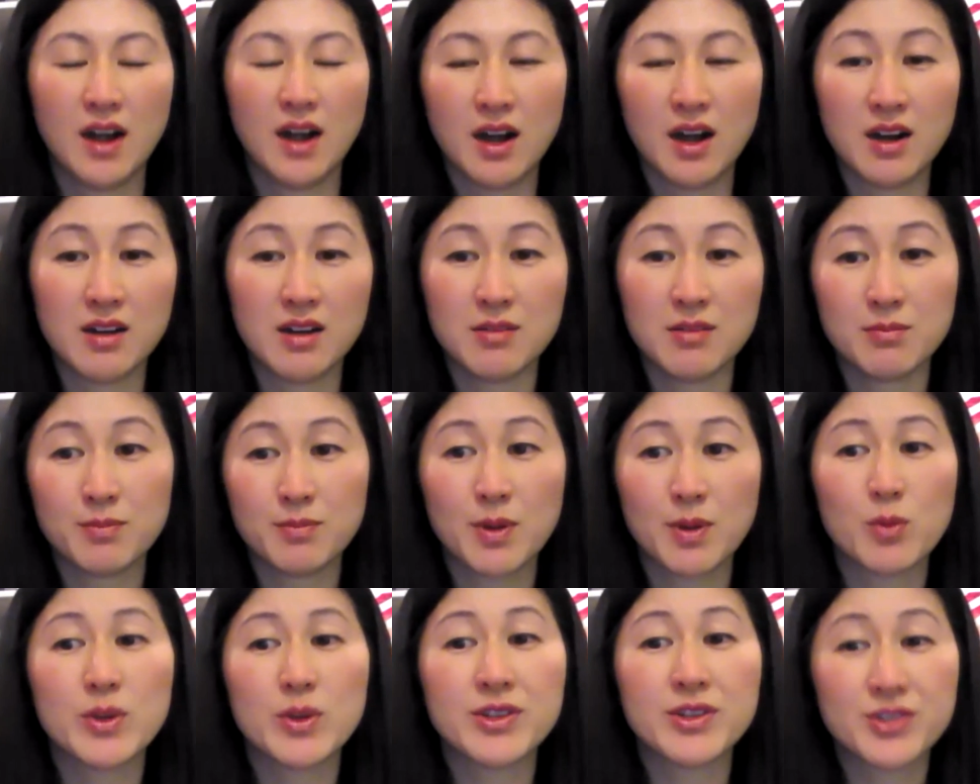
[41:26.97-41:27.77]

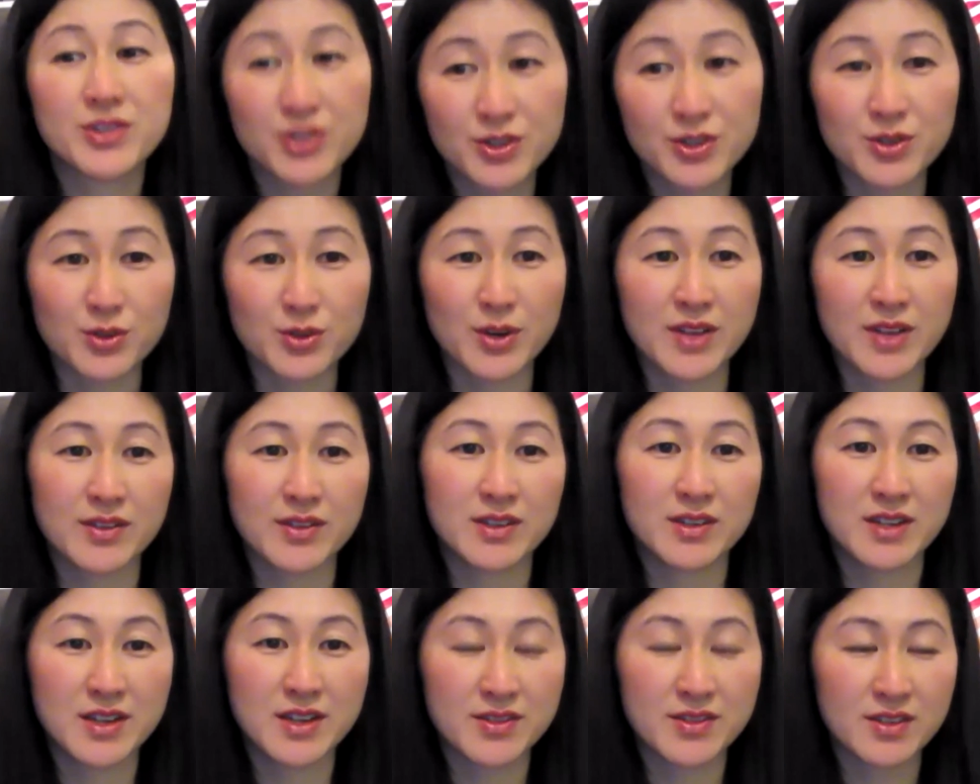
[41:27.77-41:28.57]
but we do. And
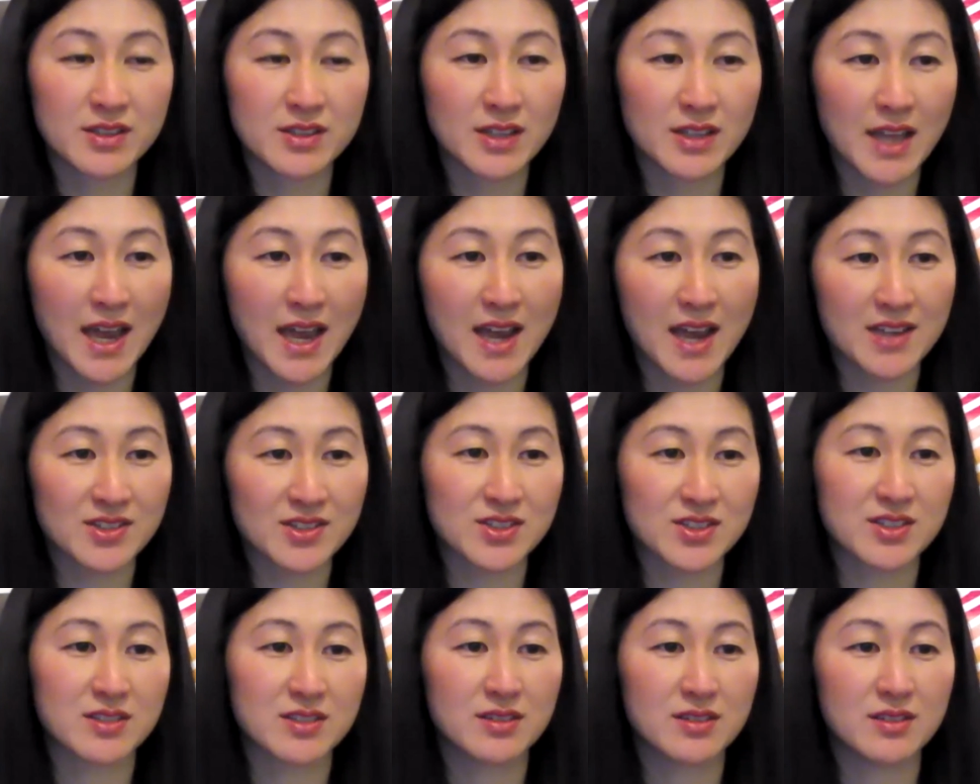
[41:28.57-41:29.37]
in the
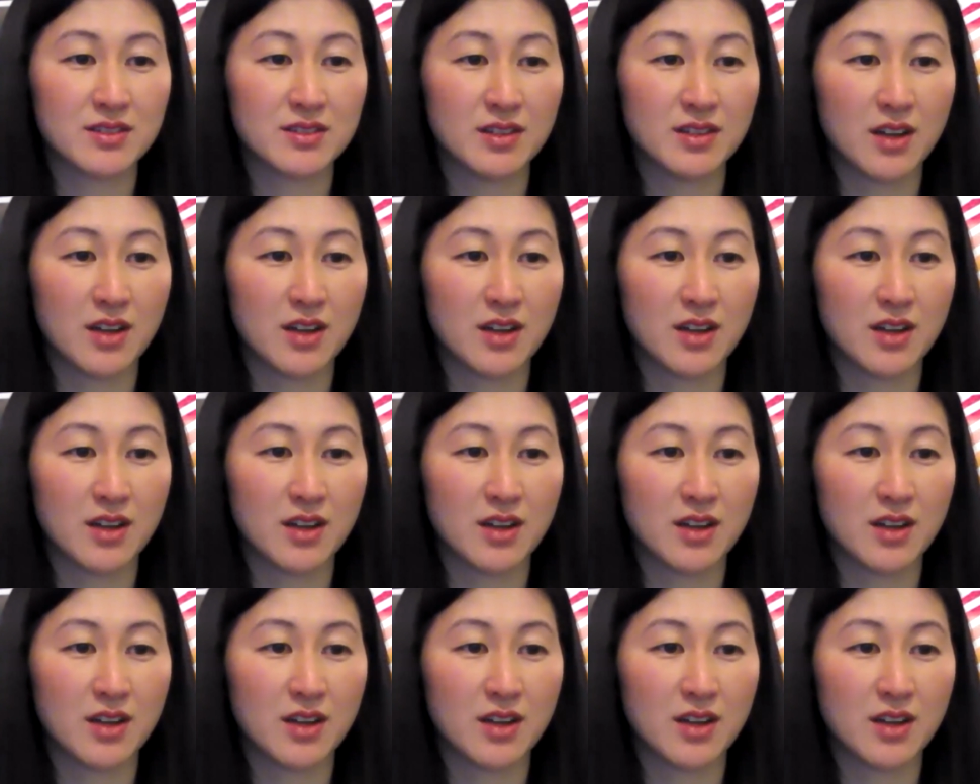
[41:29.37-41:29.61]
last